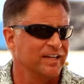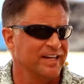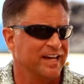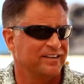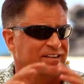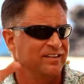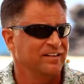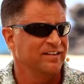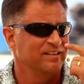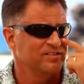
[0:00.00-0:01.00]
looking at
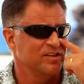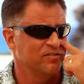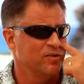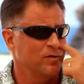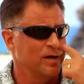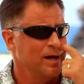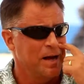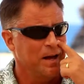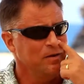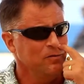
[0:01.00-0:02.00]
stuff going,
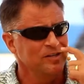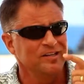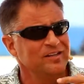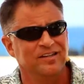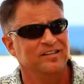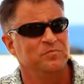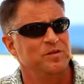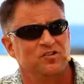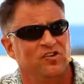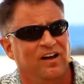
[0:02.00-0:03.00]
I don't think you need to
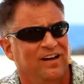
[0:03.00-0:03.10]
be shy.